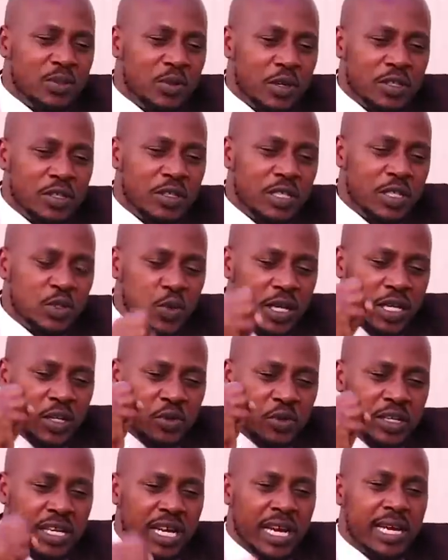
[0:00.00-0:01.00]
situation is when
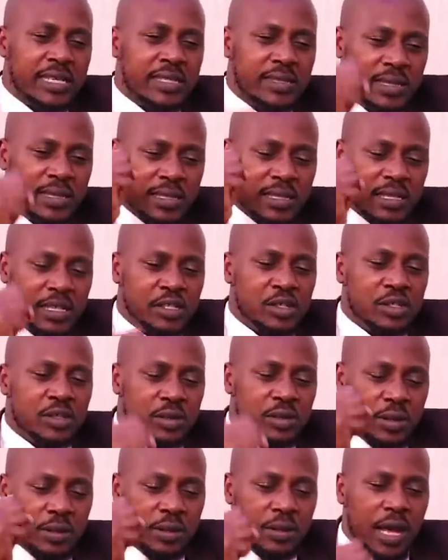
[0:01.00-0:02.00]
you realize this
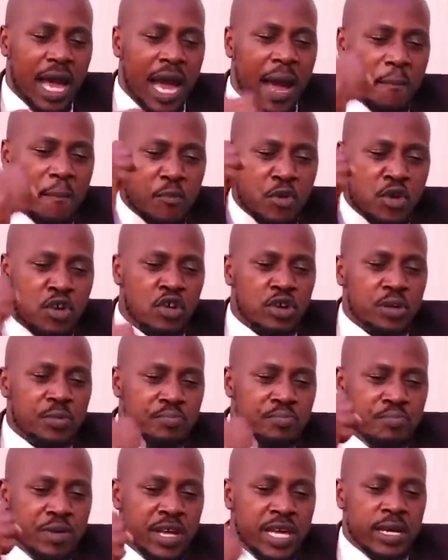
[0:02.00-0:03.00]
relationship, I'm
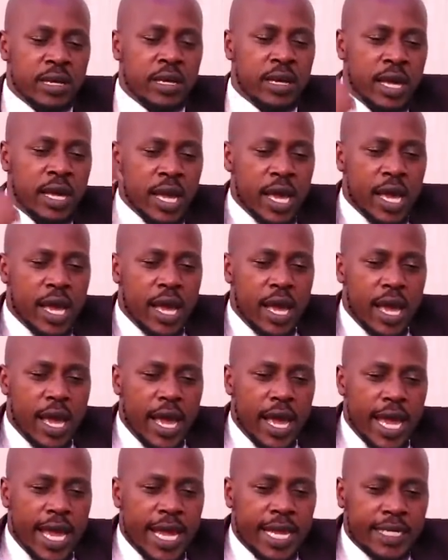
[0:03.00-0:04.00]
not being
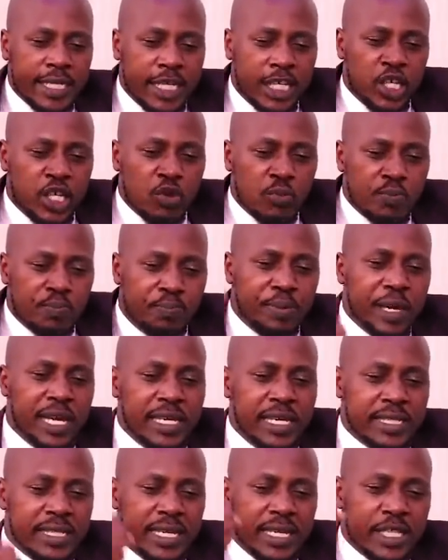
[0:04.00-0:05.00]

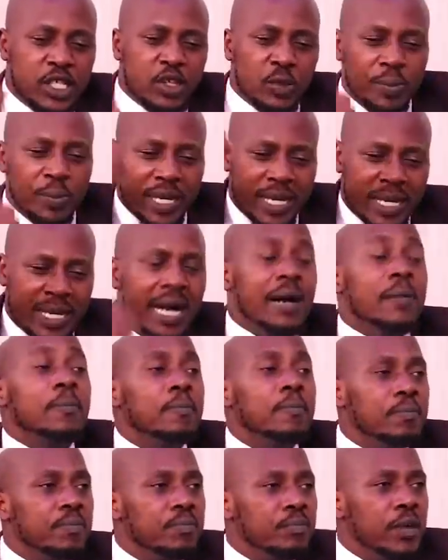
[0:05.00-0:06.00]
incubated to
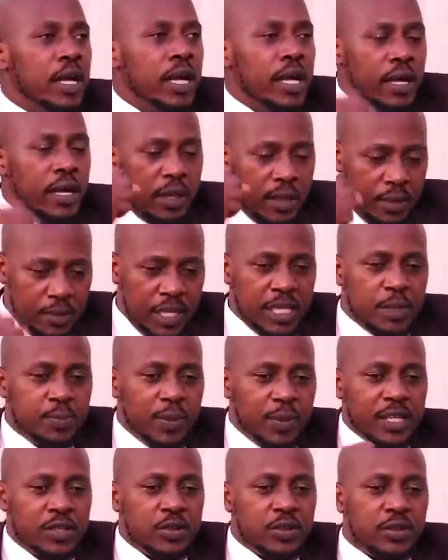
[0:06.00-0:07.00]
become. This
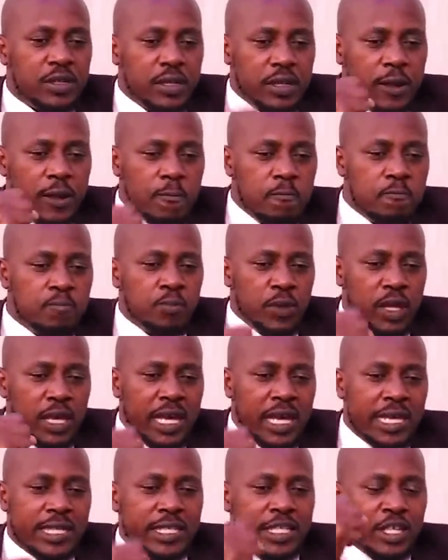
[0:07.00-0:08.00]
person
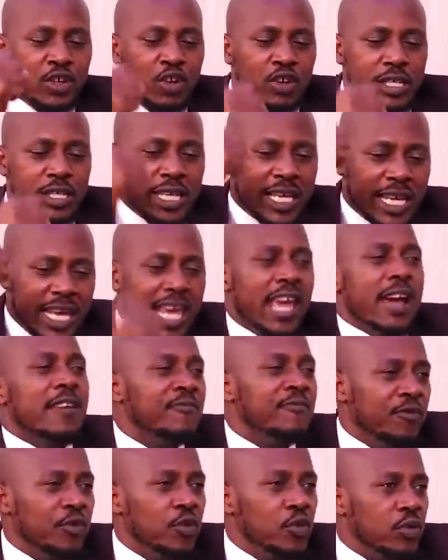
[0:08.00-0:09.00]
is not
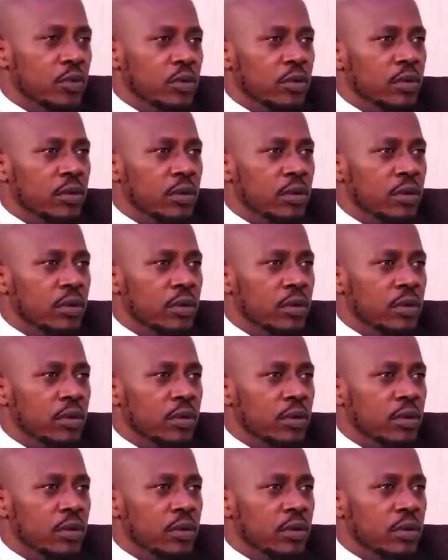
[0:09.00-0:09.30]
careful,